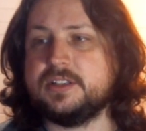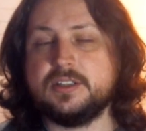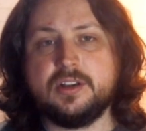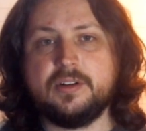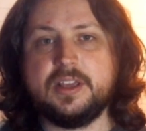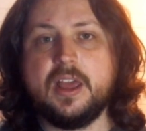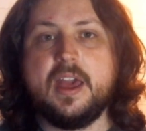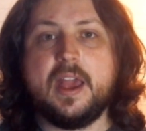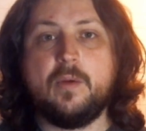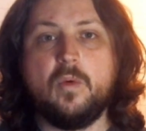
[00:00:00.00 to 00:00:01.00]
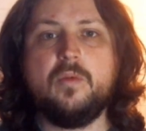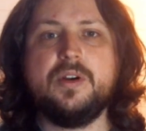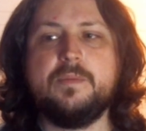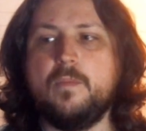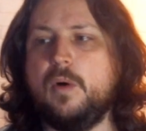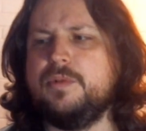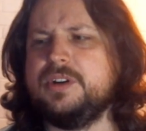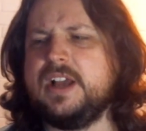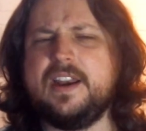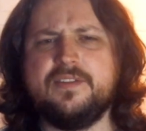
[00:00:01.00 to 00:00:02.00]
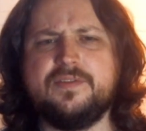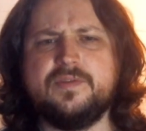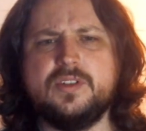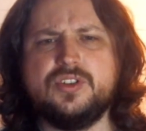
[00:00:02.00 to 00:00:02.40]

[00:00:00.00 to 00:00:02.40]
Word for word: and Sony and what would what would kind of